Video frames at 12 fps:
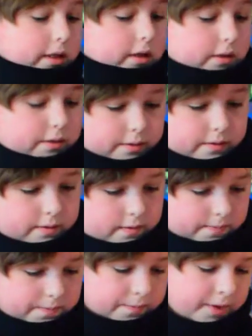have
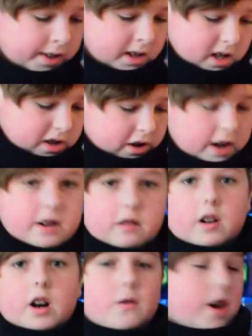tried to
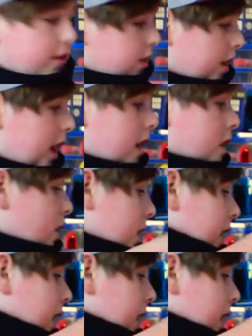run away from that annoying